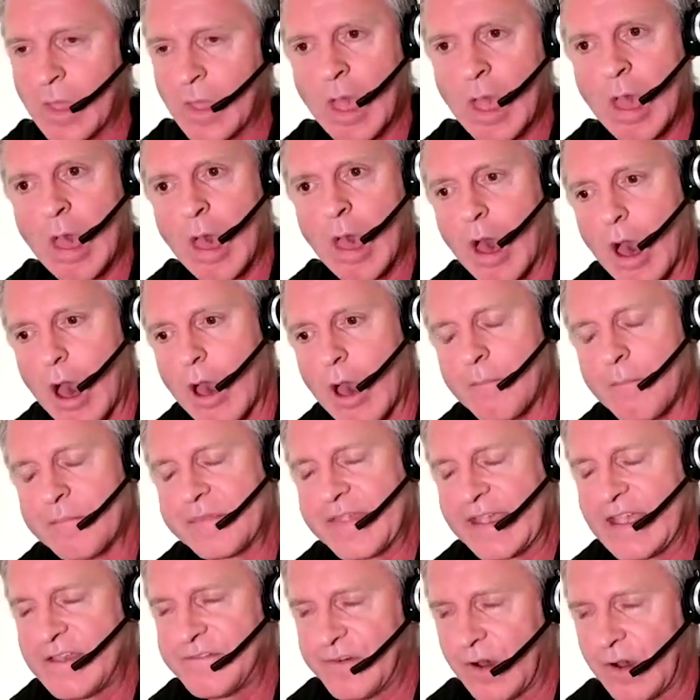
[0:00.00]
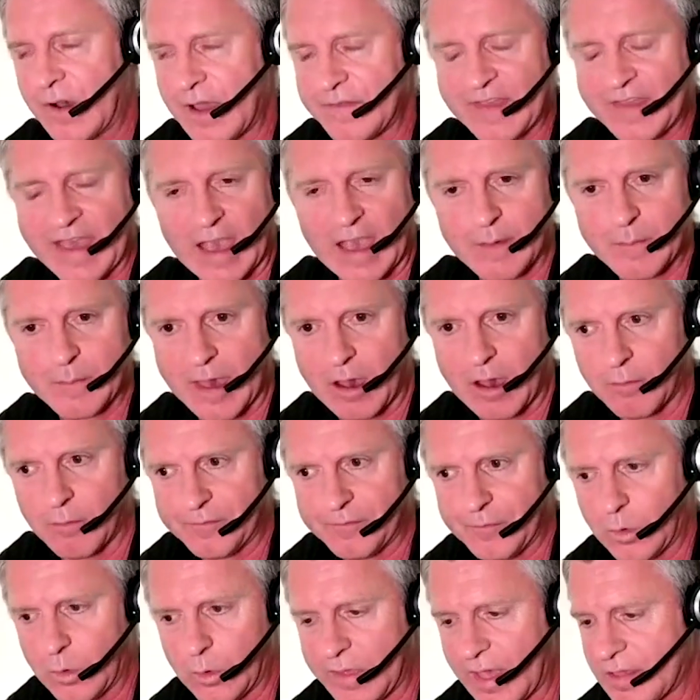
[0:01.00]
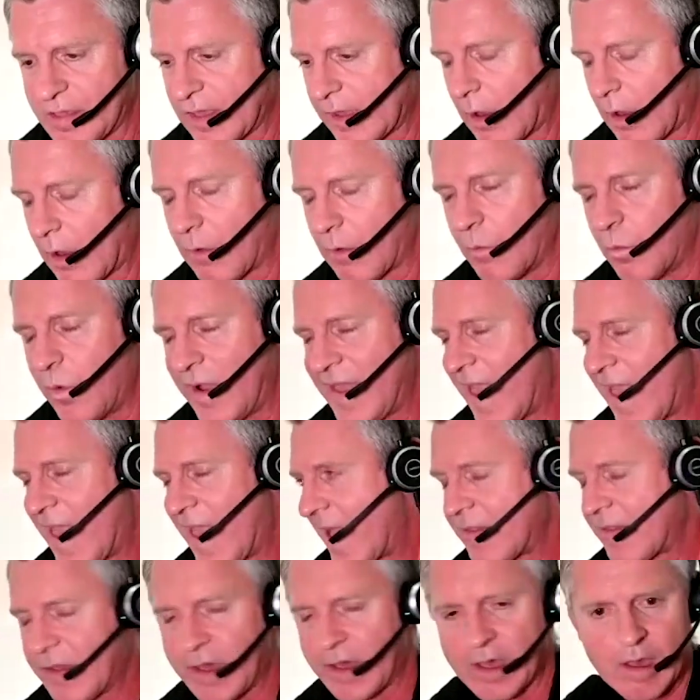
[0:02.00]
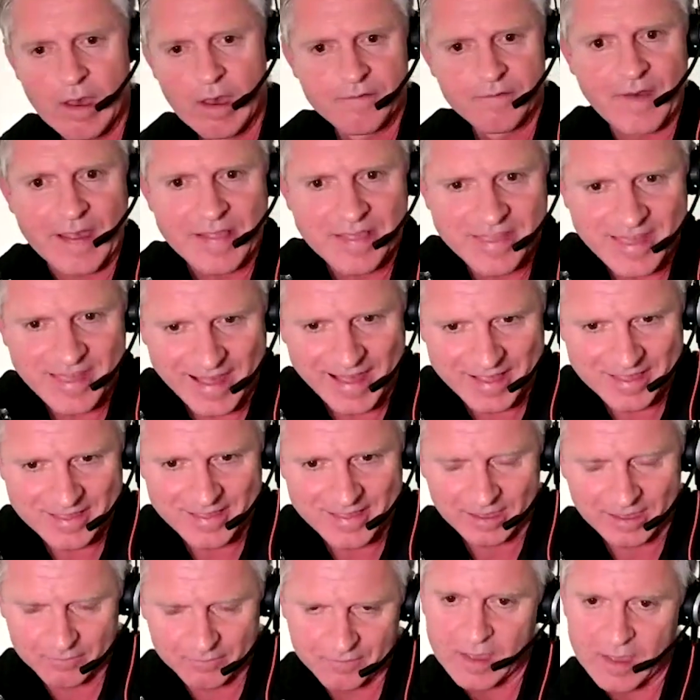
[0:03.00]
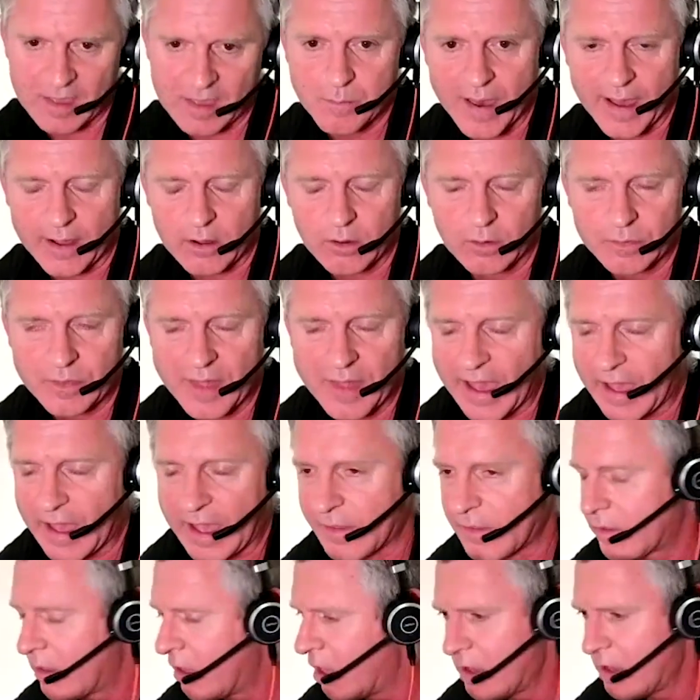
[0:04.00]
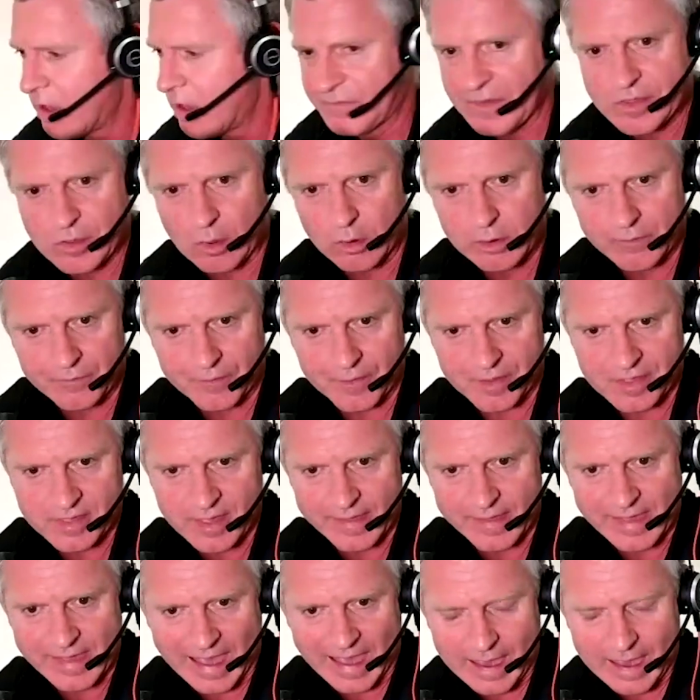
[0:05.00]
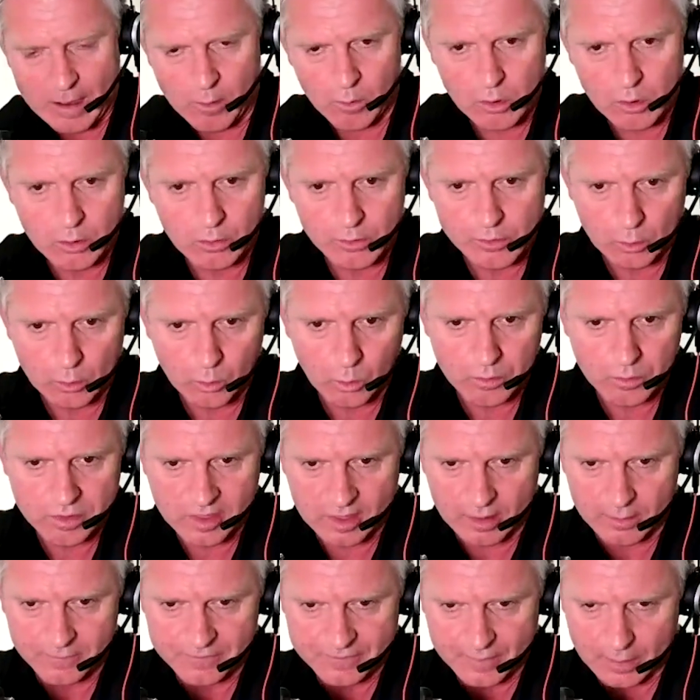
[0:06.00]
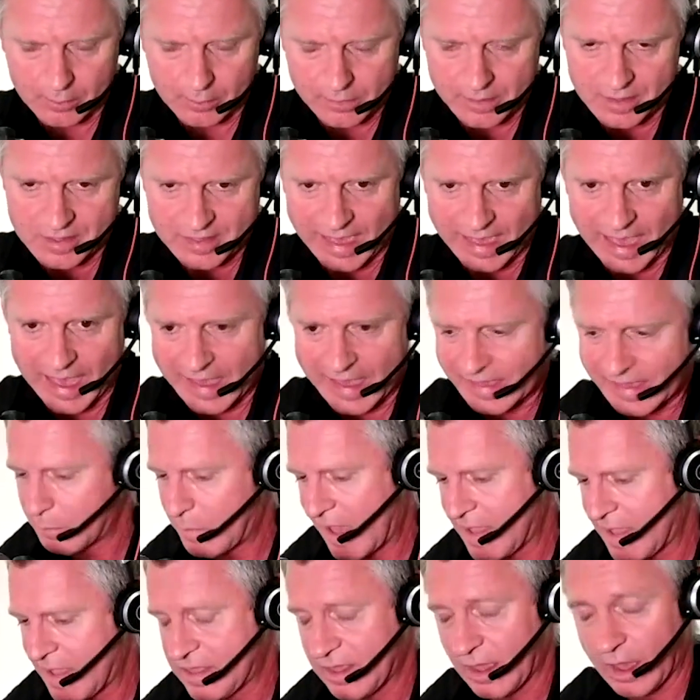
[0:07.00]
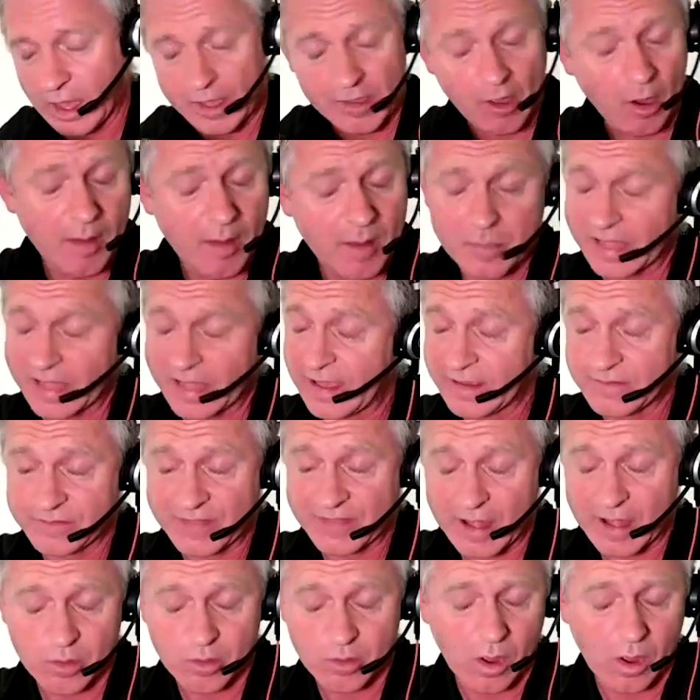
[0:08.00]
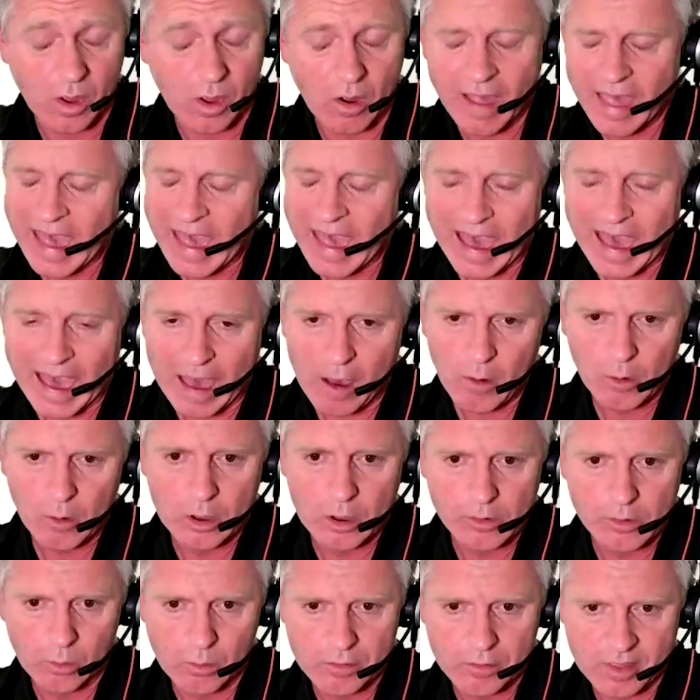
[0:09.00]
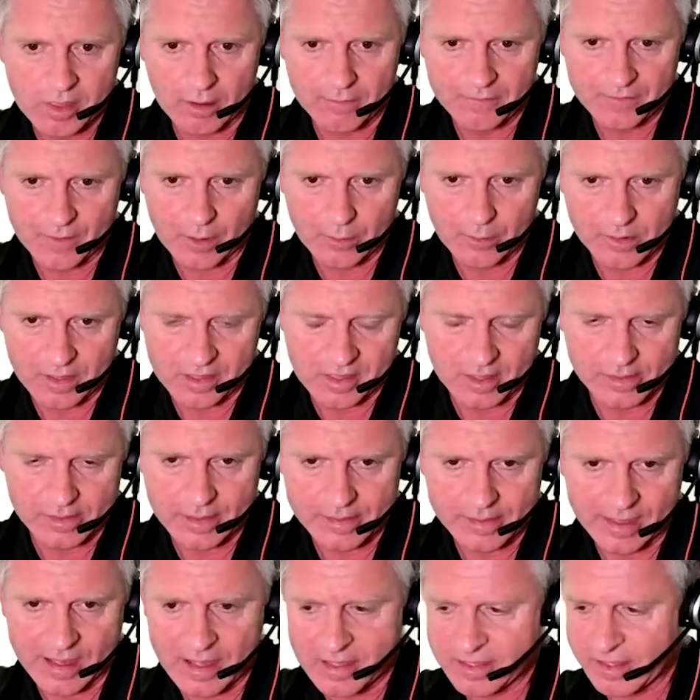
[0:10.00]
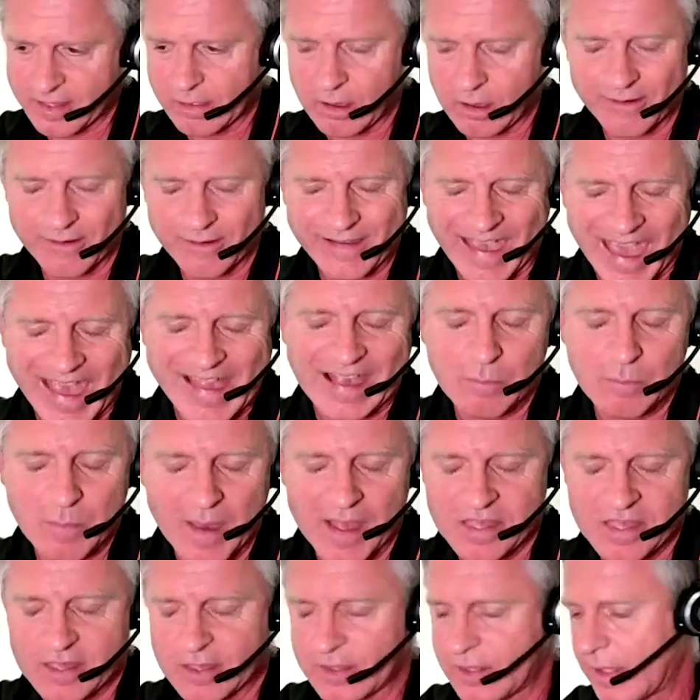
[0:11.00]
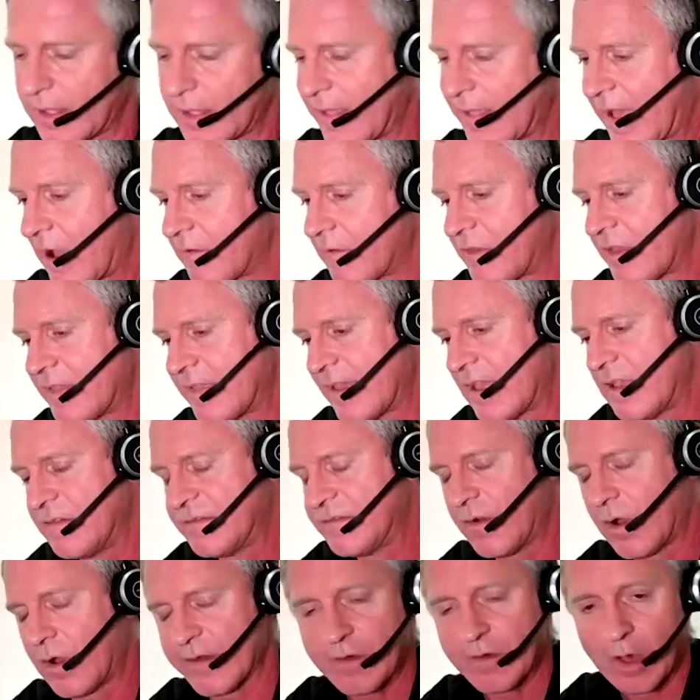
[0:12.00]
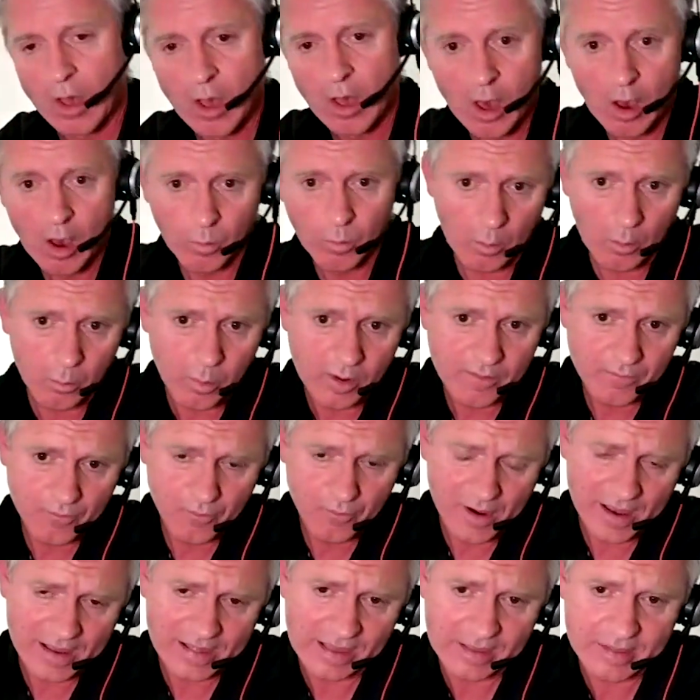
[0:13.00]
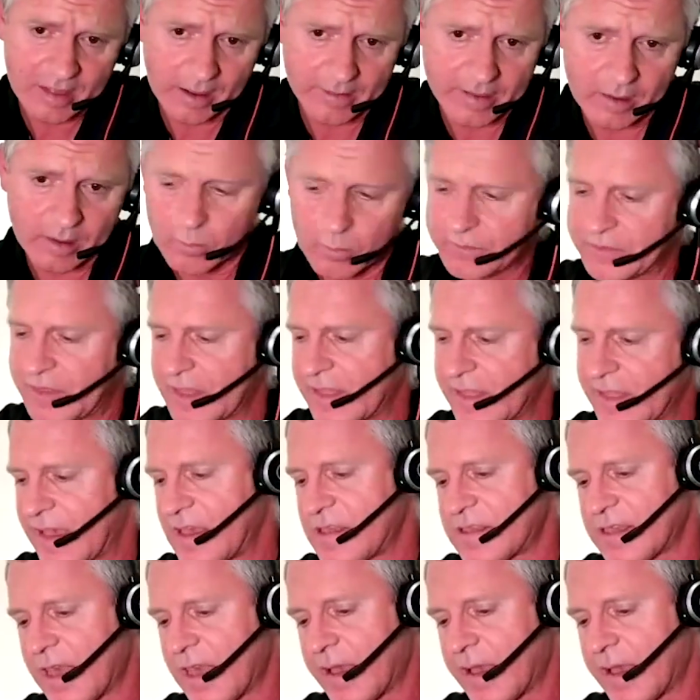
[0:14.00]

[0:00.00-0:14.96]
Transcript: D5 came out 4 years ago, and we had fantastic feedback on that. And photographers said, how could autofocus get any better? And I believe that as well. How could autofocus in a DSLR get any better than that of the D5? Well, we've really done it with the D6.